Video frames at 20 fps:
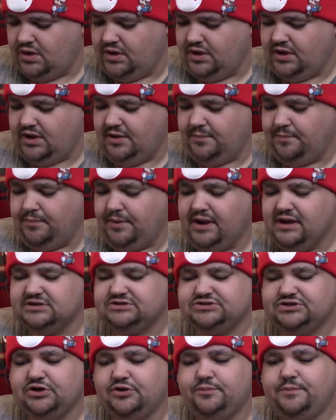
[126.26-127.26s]

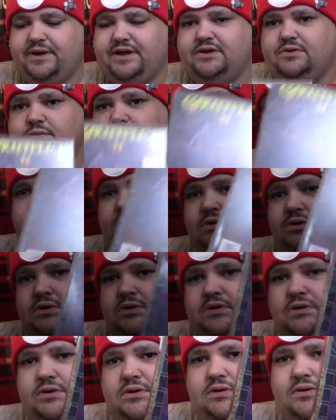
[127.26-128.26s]
Box no manual,
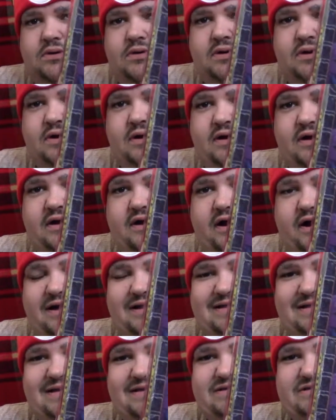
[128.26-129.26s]

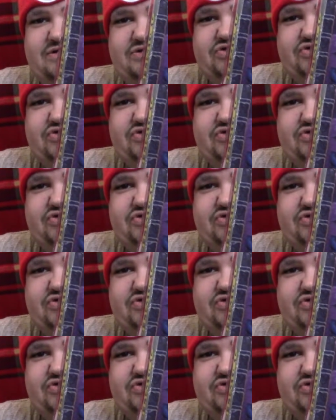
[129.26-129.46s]
Goblet